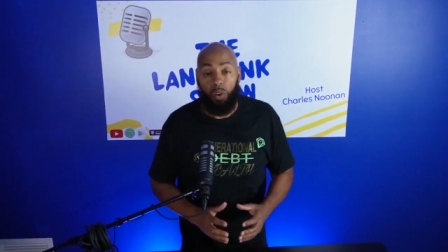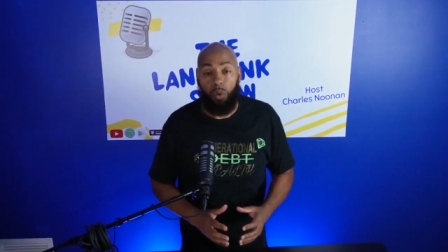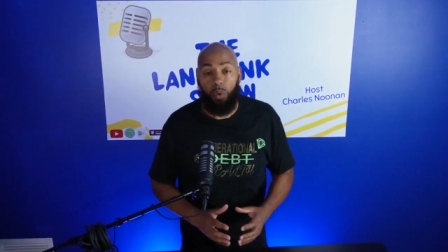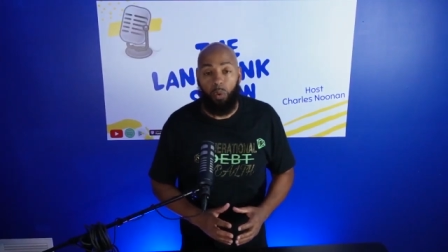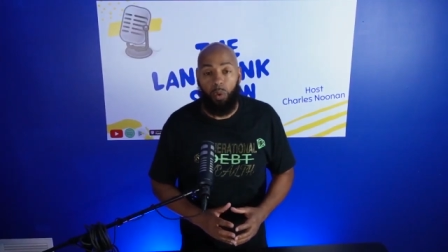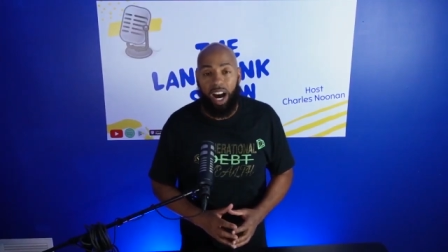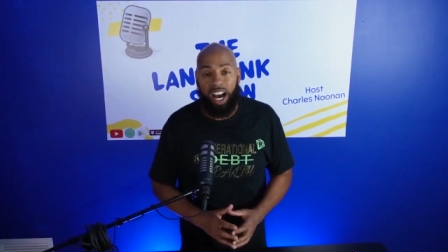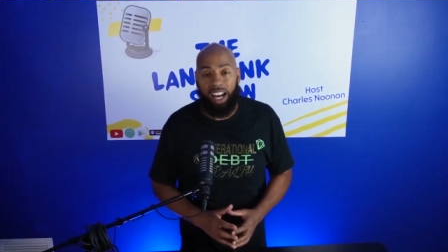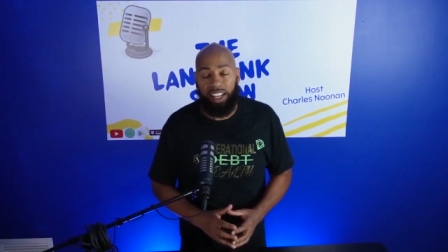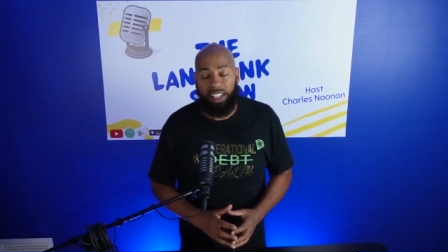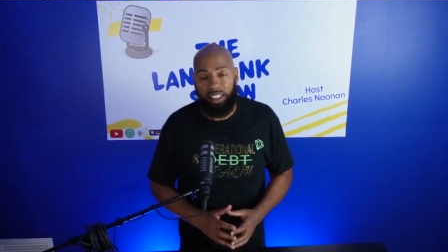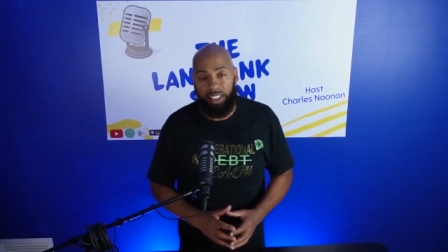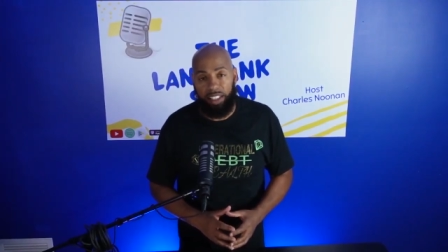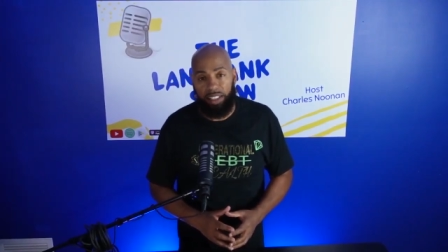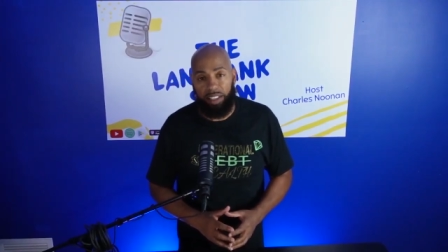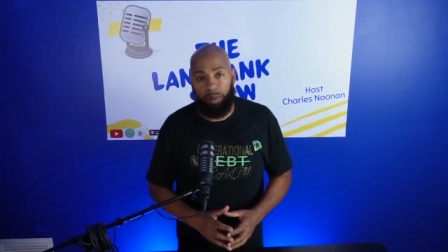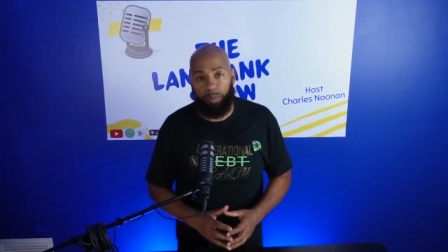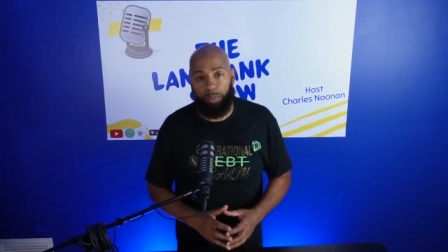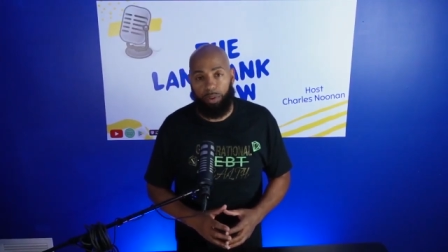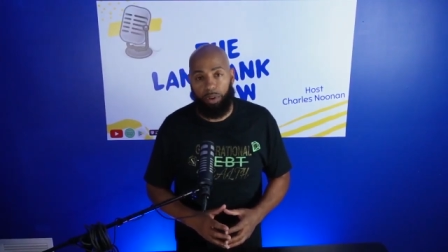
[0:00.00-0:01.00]
Why is
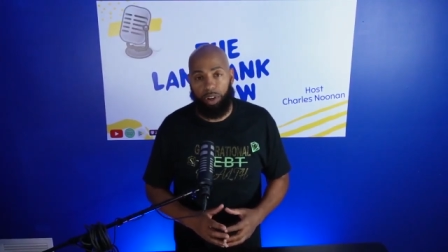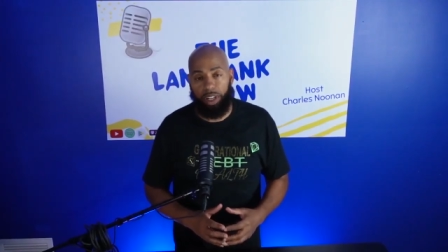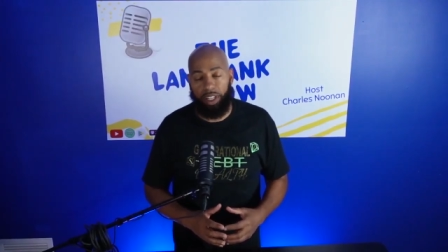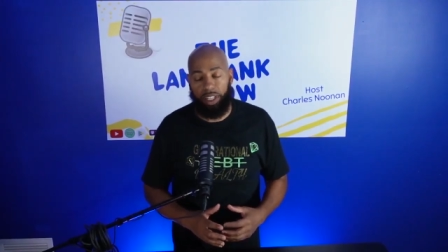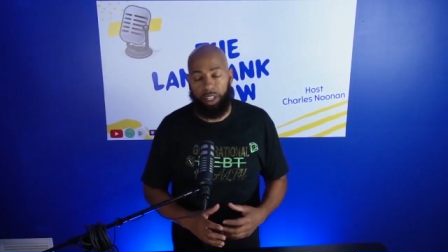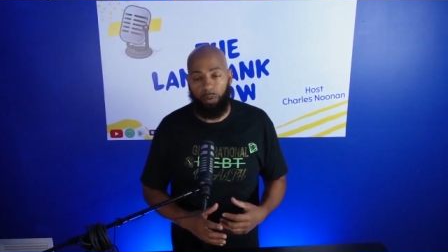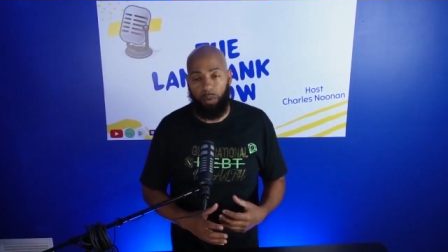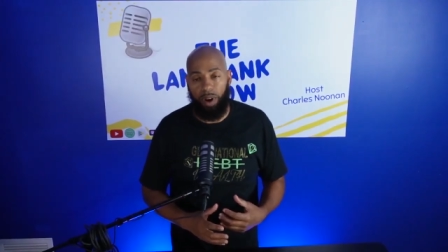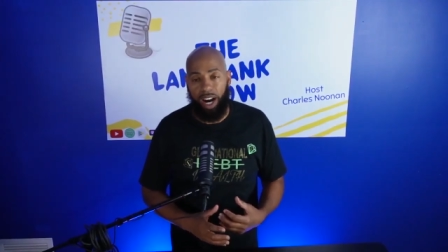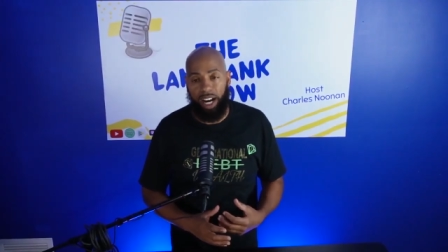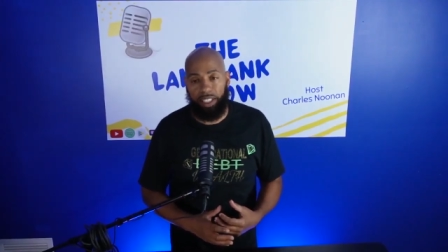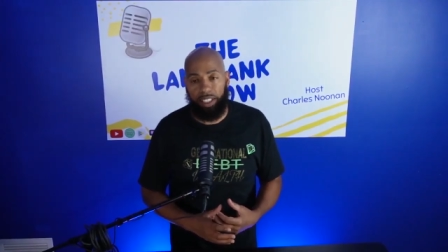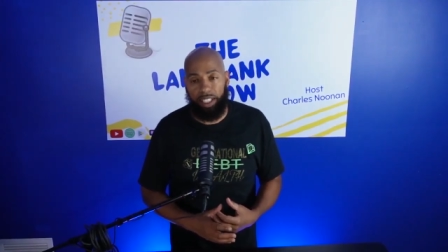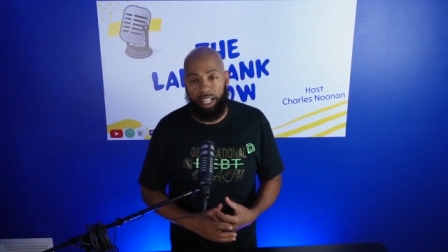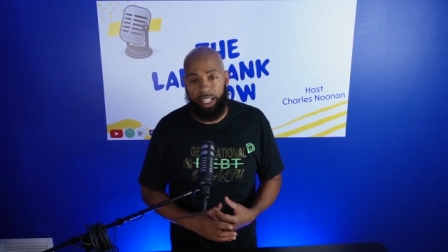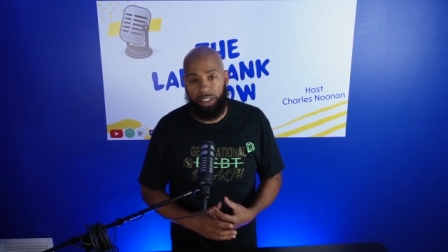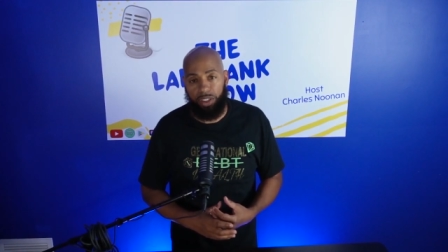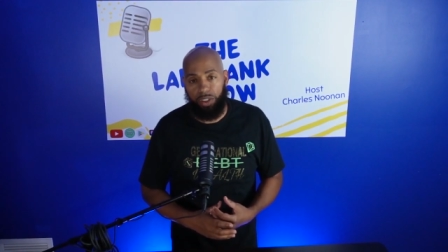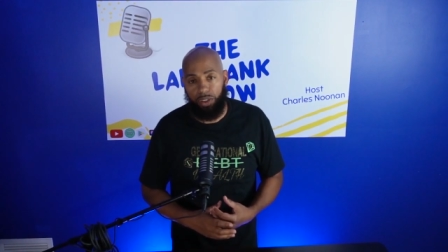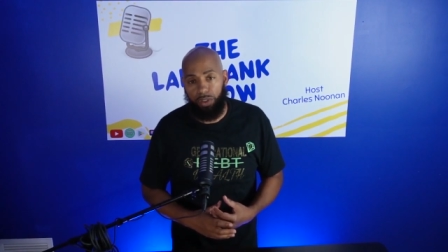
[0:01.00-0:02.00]
this important and why did
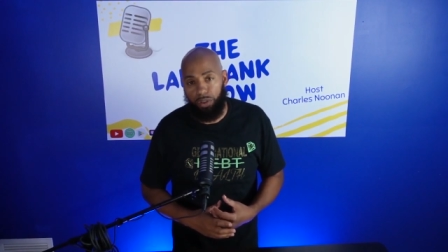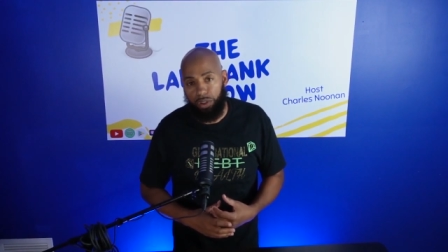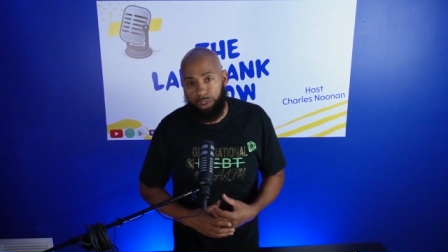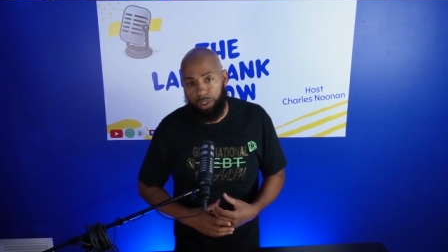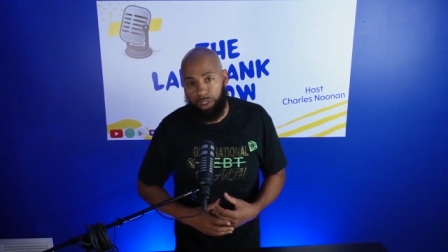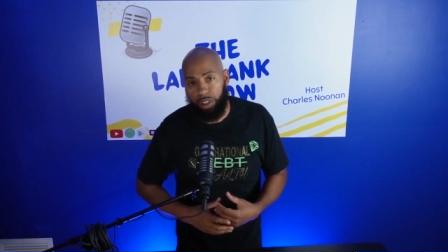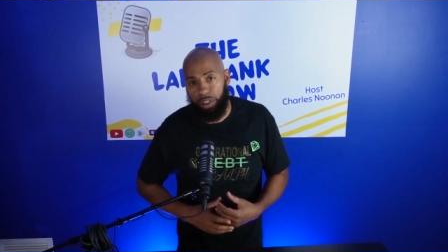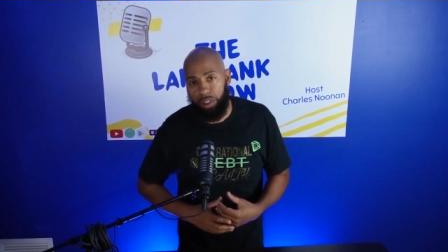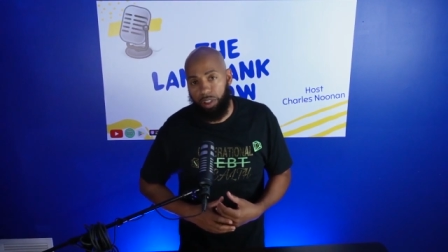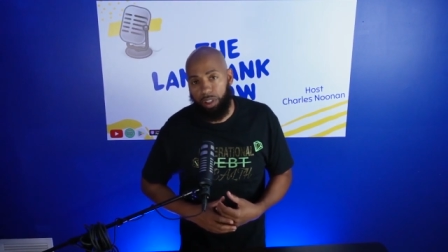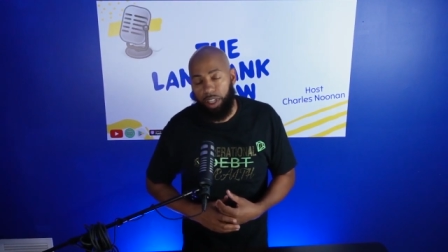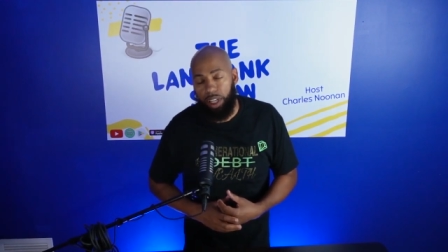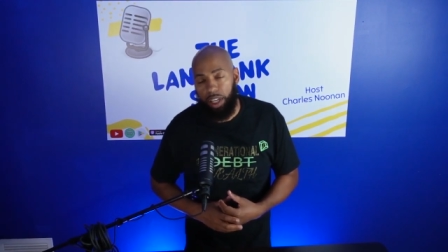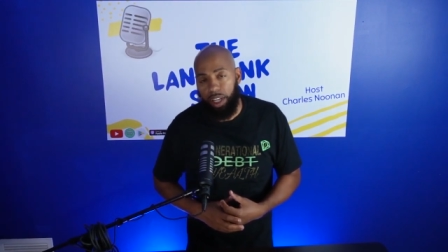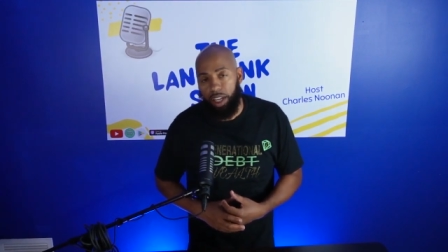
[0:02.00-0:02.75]
I choose to